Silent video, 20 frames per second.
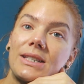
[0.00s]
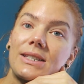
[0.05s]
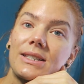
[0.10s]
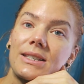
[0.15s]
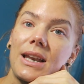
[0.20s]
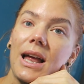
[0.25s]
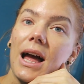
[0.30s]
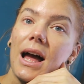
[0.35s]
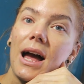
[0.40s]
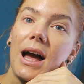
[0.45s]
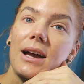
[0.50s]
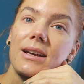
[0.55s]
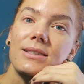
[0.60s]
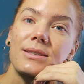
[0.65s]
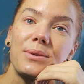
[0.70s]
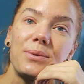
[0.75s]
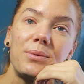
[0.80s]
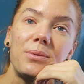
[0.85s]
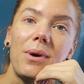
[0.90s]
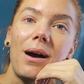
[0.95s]

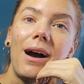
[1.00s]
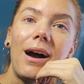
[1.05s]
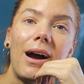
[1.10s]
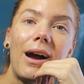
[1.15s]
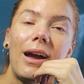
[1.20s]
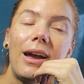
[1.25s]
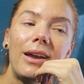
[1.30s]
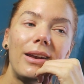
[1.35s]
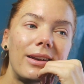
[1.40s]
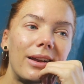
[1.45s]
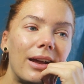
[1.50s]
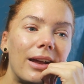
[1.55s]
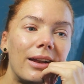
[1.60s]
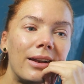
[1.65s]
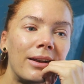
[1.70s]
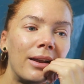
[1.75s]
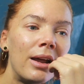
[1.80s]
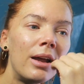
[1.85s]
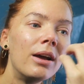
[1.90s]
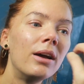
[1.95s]
snacks and wine,
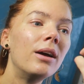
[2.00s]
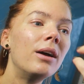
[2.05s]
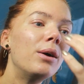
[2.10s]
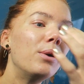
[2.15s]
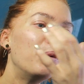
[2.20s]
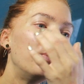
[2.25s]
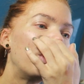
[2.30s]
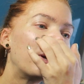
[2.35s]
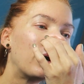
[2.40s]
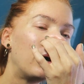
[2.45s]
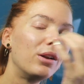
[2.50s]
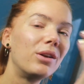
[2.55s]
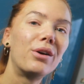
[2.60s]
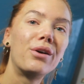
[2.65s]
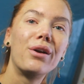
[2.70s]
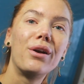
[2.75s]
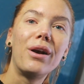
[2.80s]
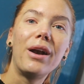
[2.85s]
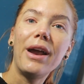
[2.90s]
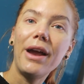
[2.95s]
and we
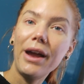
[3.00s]
colored her